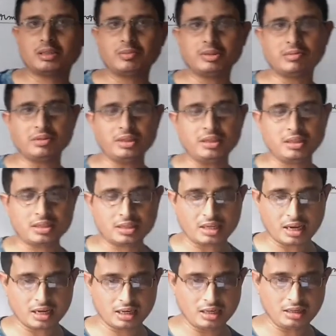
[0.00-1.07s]
between
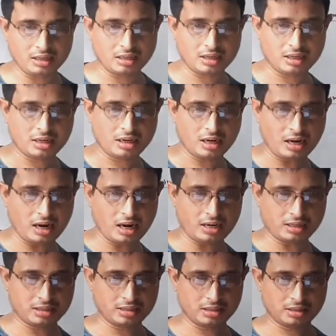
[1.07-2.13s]
sun and
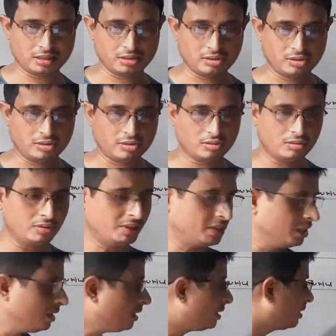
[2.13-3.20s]
earth, which
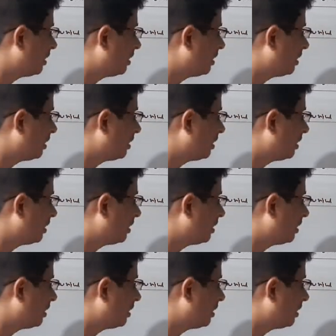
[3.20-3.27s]
is